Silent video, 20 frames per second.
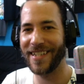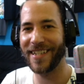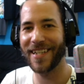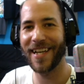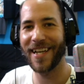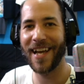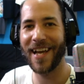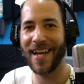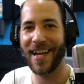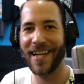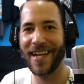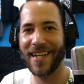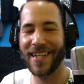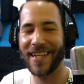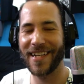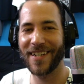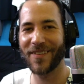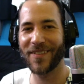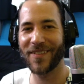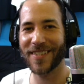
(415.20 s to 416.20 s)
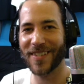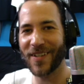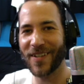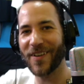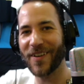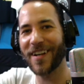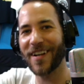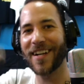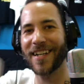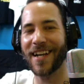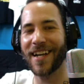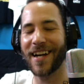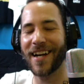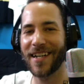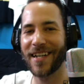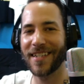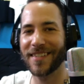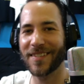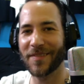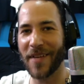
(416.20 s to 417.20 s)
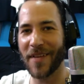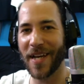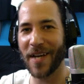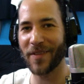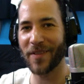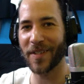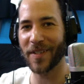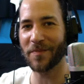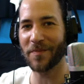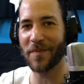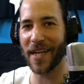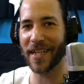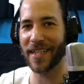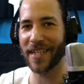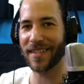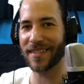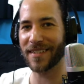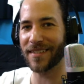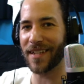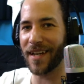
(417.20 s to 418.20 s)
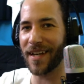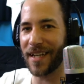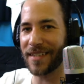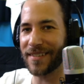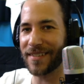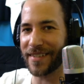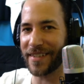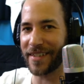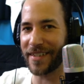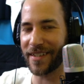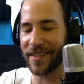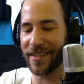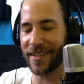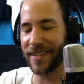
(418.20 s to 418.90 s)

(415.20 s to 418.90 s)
Hey, what's going on, guys? Matt Hi, with Mikey Designs here.